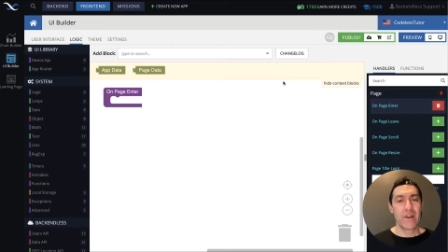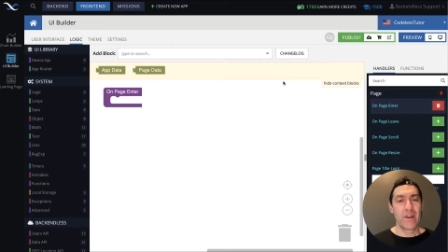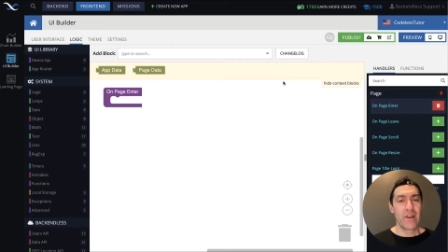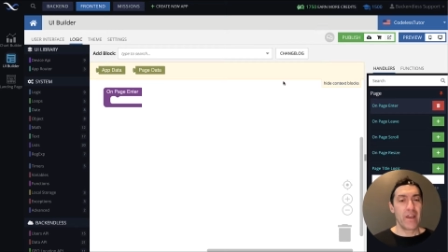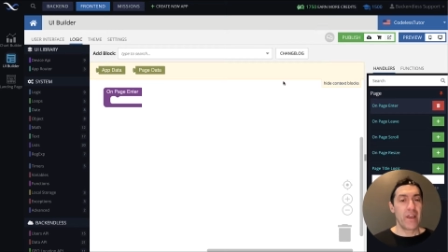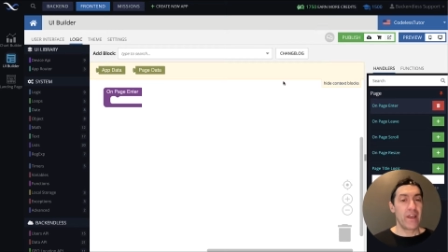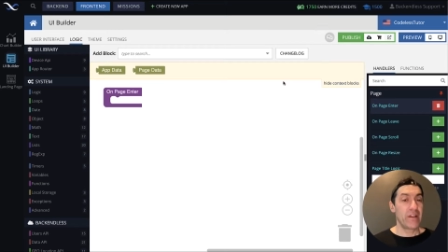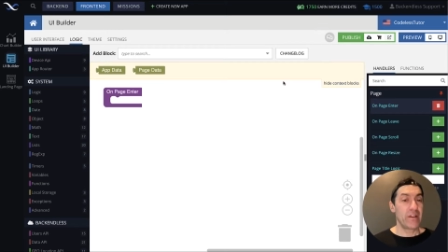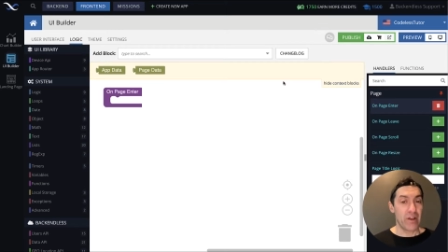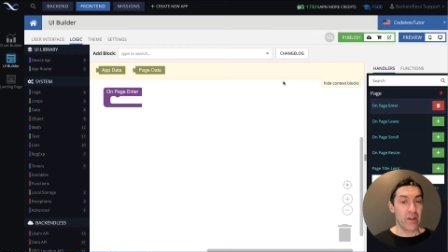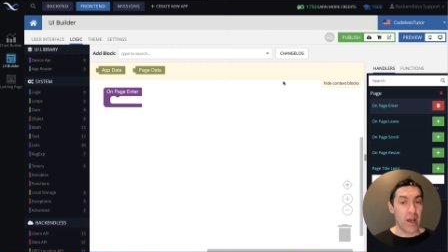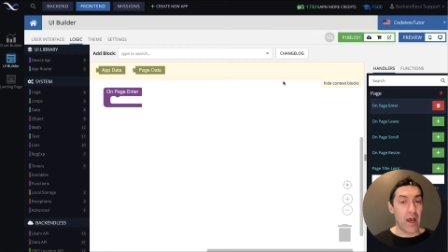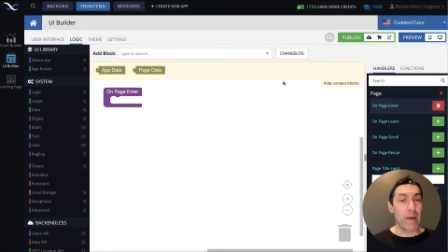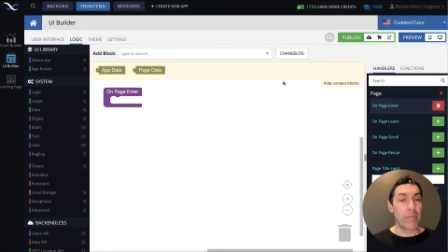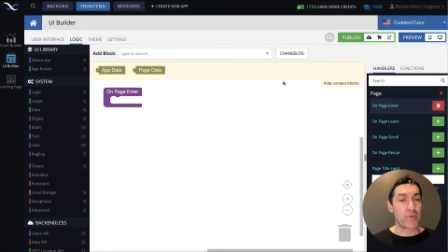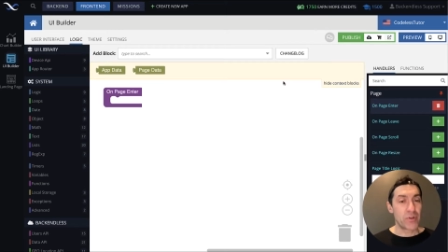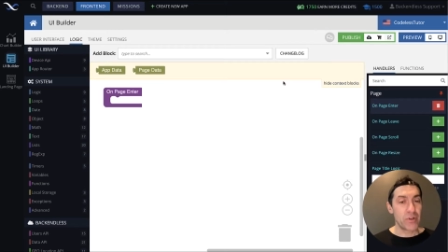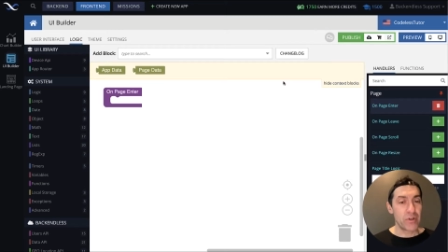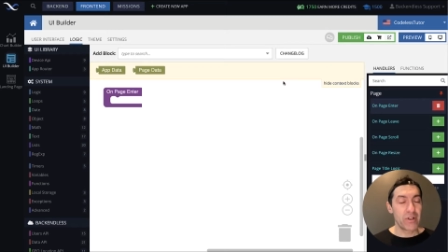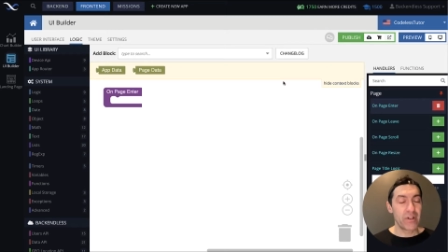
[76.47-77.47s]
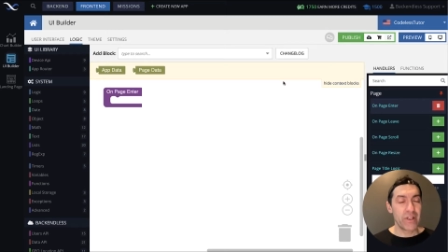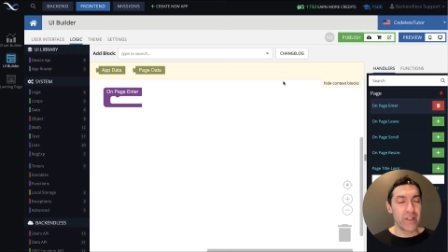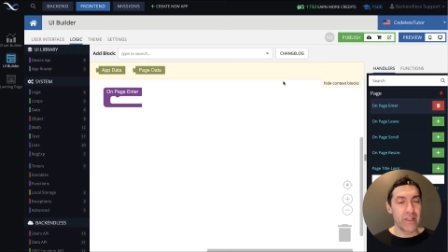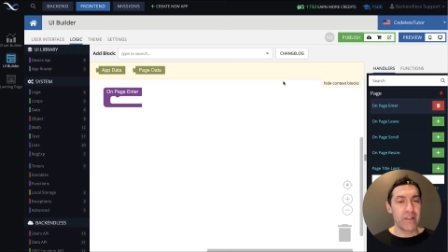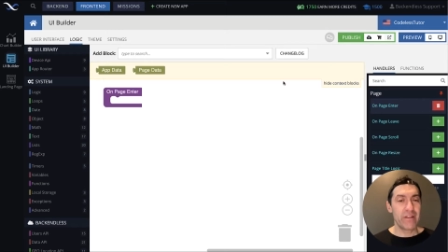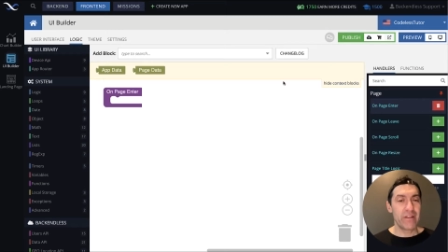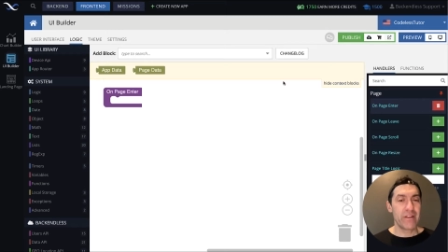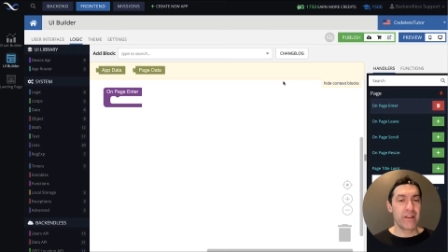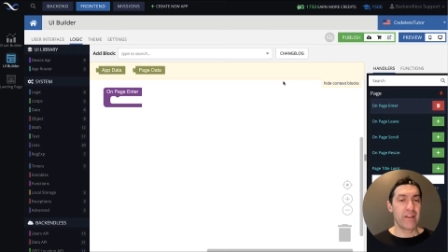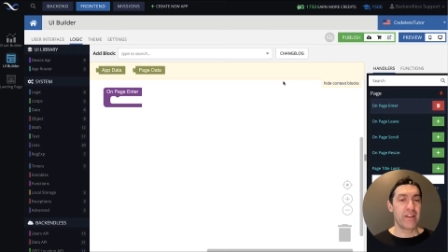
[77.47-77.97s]
And optionally,
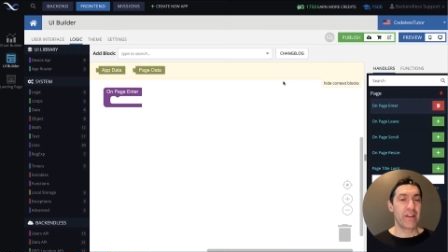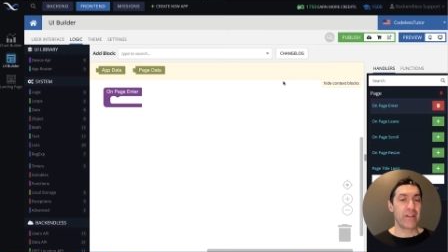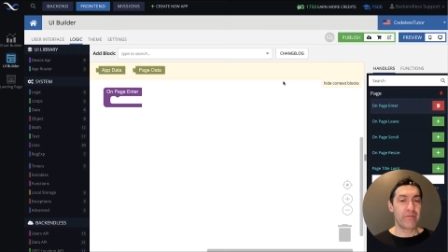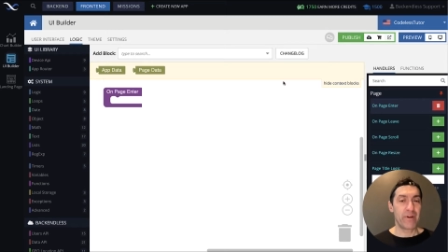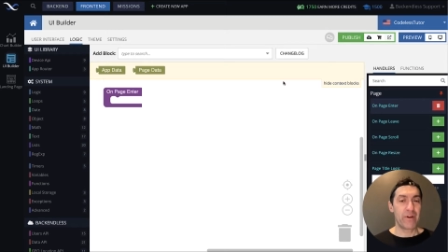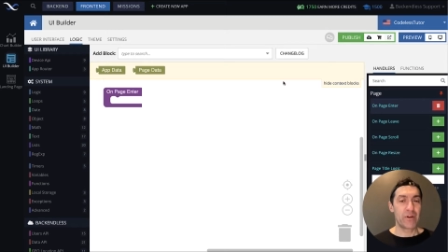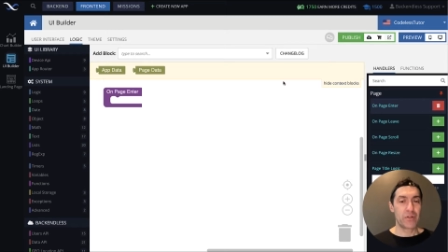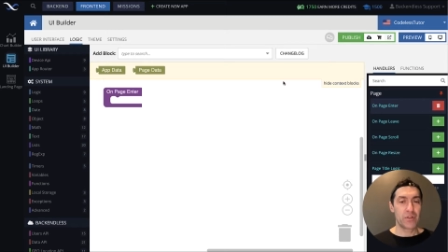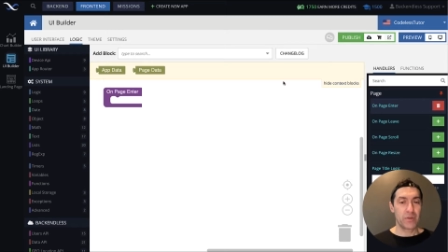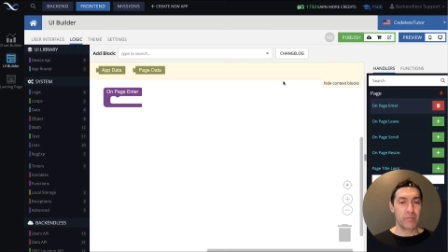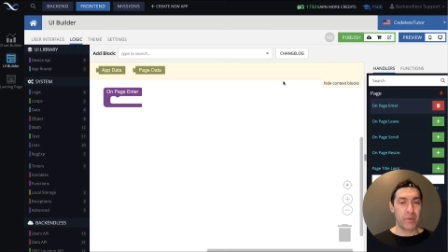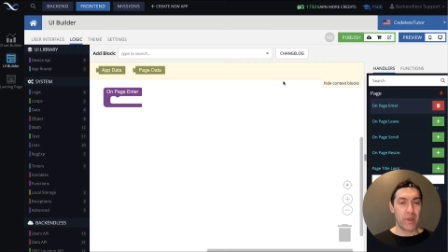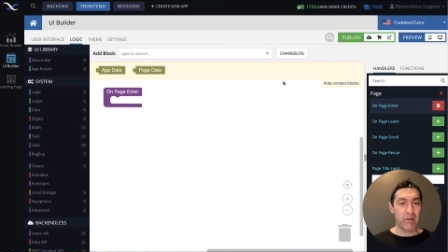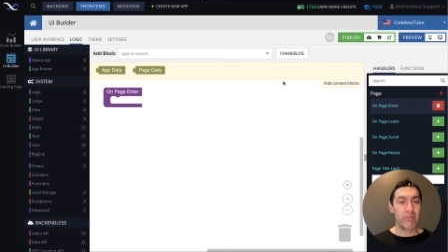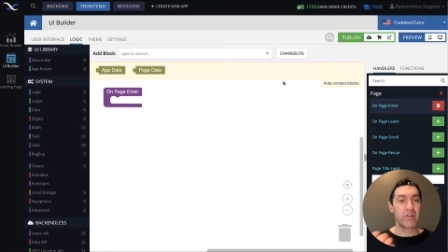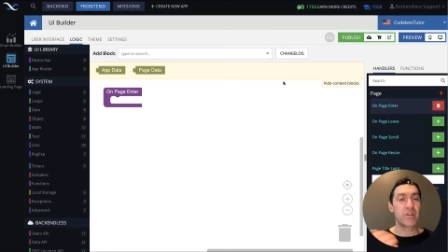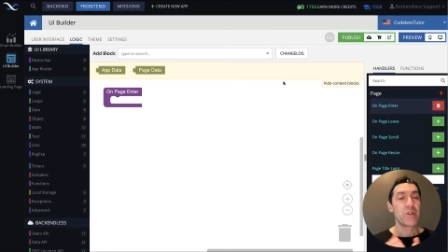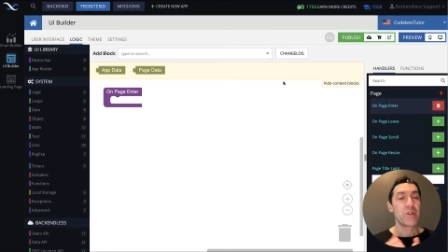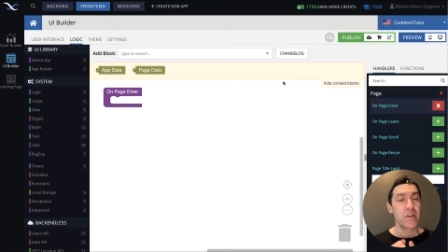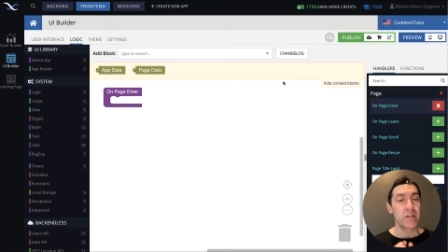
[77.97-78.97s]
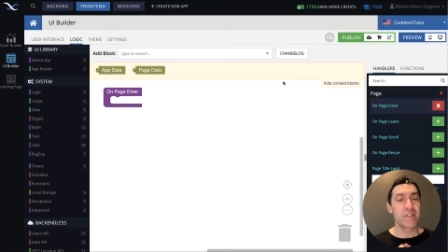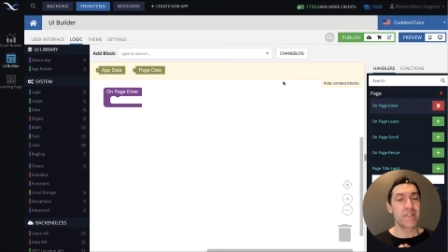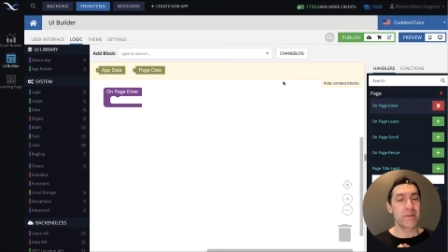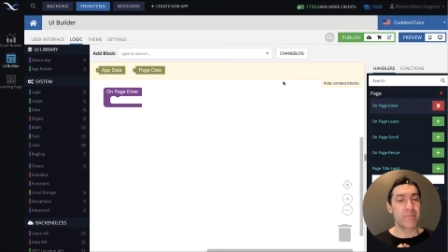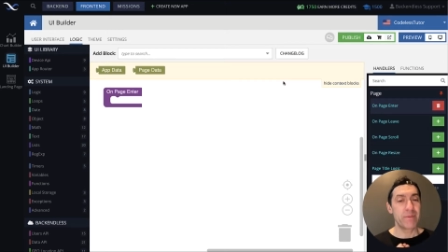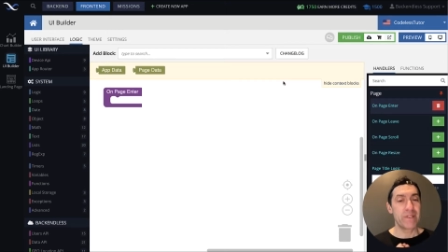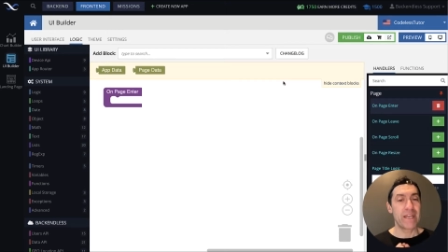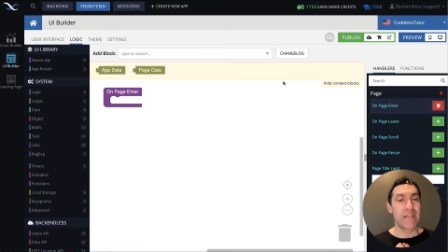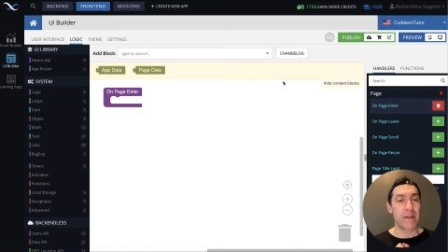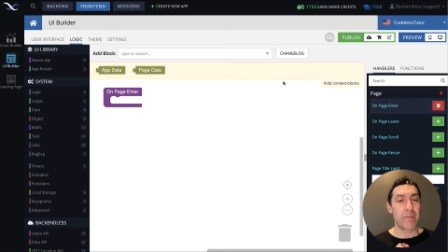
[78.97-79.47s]
that function may return some
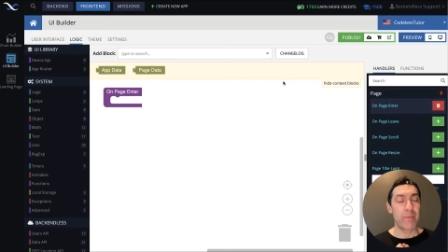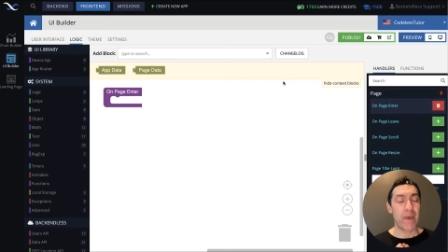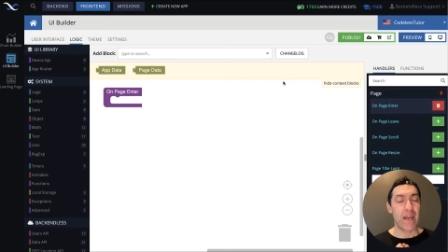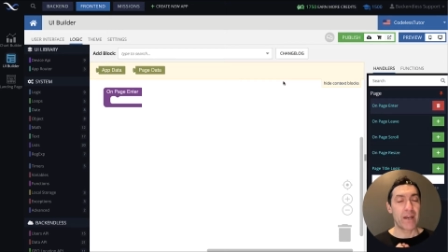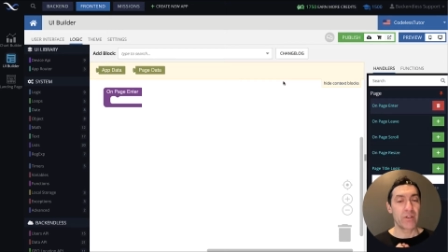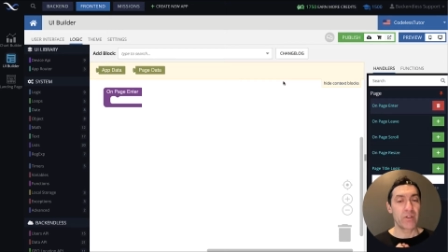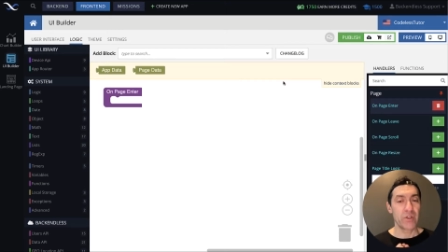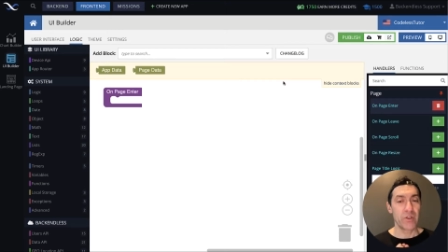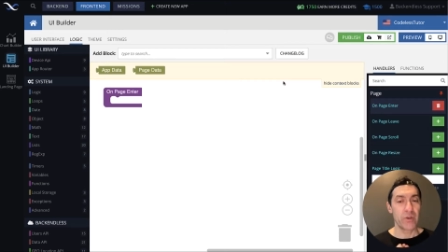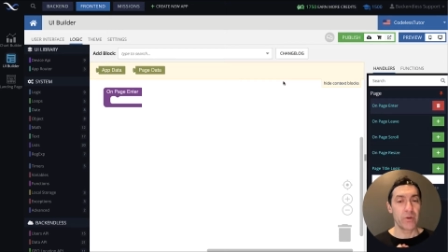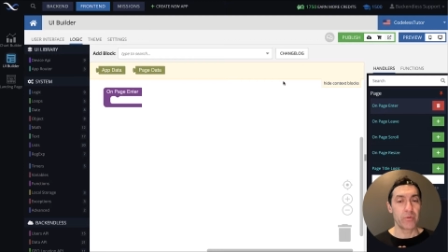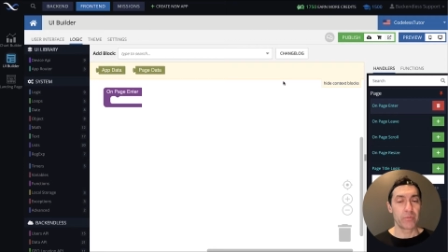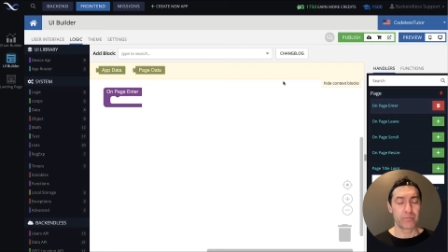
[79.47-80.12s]
data back to you.